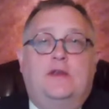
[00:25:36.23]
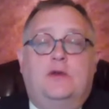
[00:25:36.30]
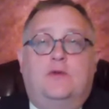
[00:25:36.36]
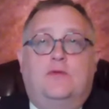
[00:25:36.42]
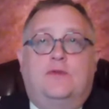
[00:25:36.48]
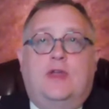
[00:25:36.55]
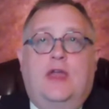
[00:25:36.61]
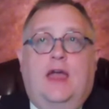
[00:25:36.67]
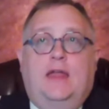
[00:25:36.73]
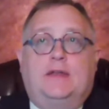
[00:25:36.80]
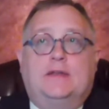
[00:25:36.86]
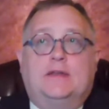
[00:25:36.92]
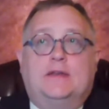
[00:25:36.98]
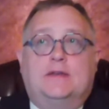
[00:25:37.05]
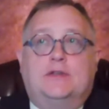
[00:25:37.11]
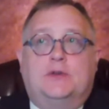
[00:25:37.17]
you've
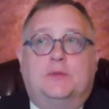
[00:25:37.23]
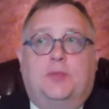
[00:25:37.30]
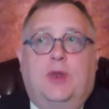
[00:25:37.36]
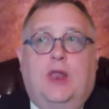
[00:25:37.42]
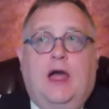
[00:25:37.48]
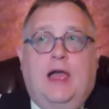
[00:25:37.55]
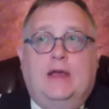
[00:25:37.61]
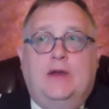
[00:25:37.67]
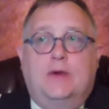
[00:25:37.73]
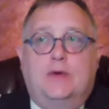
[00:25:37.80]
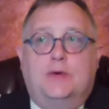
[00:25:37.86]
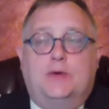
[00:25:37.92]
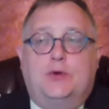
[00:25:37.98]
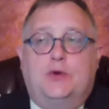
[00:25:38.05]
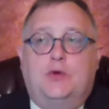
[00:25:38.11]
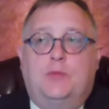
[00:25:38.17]
got
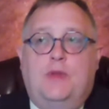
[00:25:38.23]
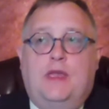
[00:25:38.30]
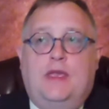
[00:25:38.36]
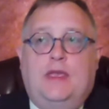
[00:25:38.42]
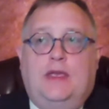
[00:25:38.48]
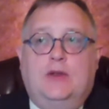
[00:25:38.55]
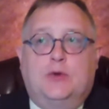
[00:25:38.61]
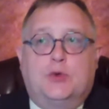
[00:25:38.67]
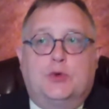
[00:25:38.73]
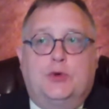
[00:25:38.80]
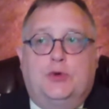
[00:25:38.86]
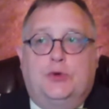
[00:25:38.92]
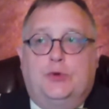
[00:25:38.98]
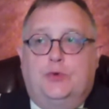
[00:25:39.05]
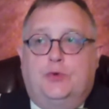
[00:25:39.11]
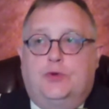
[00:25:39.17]
suppliers who may
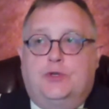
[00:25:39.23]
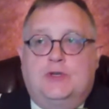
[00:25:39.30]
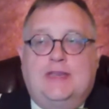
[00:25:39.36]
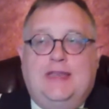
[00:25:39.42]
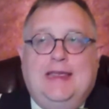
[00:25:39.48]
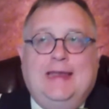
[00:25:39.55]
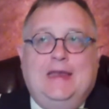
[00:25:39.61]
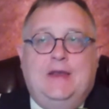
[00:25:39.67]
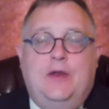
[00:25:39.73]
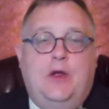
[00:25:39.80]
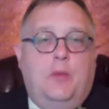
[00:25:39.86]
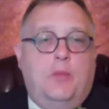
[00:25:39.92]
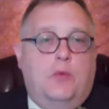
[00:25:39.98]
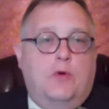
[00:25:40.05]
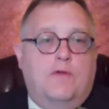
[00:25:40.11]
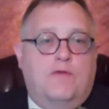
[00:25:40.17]
introduce any
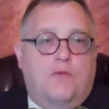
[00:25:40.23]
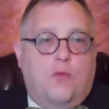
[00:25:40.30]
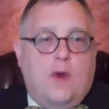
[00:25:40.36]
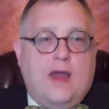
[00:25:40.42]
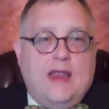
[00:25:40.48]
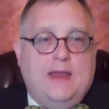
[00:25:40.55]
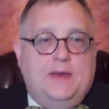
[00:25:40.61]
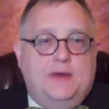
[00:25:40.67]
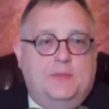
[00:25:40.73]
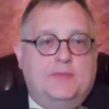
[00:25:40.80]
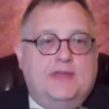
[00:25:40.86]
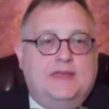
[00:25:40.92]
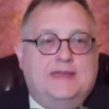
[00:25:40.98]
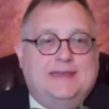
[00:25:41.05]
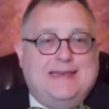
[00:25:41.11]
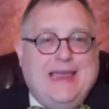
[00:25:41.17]
number of random
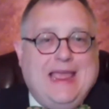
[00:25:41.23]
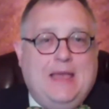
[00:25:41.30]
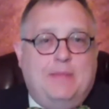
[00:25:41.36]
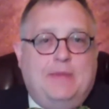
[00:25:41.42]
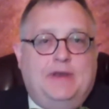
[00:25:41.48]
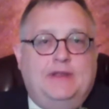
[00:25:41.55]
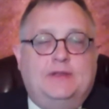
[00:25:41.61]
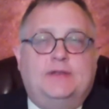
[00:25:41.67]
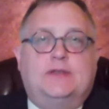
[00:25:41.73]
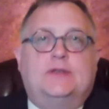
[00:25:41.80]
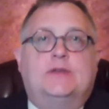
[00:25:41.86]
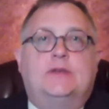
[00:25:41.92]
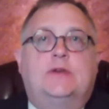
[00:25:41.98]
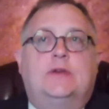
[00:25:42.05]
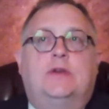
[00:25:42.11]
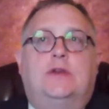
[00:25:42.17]

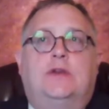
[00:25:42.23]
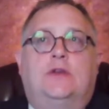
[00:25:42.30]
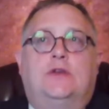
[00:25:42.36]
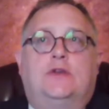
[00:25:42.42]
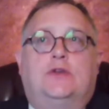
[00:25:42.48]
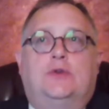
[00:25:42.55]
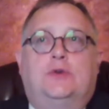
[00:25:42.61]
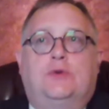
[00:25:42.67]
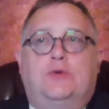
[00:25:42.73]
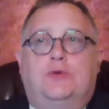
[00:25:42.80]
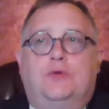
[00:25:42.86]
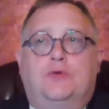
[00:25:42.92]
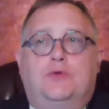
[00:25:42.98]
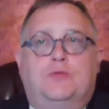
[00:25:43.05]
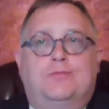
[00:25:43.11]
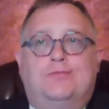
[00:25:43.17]
contaminants
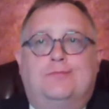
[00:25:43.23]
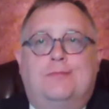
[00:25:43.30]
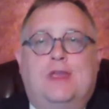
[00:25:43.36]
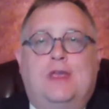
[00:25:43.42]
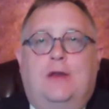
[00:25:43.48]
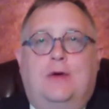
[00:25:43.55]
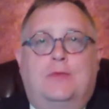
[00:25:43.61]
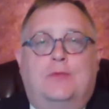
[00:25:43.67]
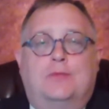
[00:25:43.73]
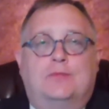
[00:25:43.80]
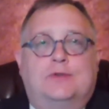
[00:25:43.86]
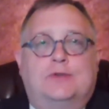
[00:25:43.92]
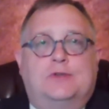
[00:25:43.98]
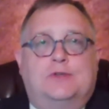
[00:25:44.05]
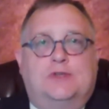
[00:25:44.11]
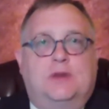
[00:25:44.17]
to,
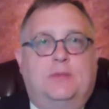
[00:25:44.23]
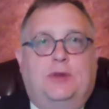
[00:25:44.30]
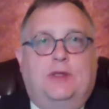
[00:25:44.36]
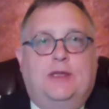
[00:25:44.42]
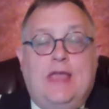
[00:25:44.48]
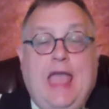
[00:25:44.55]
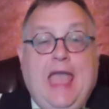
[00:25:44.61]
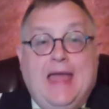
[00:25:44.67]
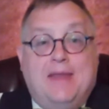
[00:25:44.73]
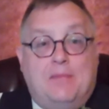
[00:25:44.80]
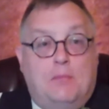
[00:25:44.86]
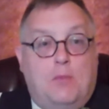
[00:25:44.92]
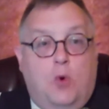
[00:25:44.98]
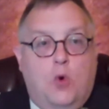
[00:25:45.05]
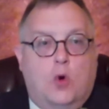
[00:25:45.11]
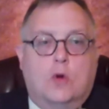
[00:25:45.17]
just simply add
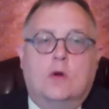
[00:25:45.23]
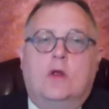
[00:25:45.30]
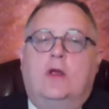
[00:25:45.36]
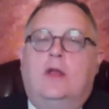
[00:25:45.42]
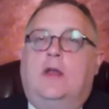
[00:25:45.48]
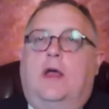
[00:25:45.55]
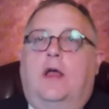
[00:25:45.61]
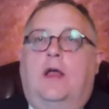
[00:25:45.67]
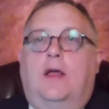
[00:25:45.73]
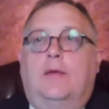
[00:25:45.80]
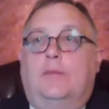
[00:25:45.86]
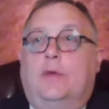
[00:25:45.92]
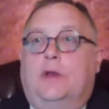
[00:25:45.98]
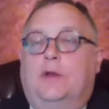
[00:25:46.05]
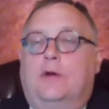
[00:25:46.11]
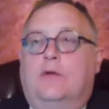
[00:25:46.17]
more.
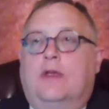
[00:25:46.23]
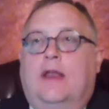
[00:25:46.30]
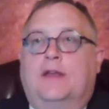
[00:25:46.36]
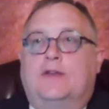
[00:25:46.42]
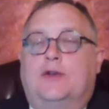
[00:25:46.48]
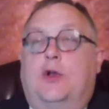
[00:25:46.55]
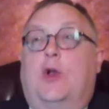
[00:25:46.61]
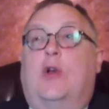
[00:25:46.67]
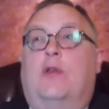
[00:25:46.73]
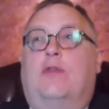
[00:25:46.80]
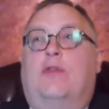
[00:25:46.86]
Can I turn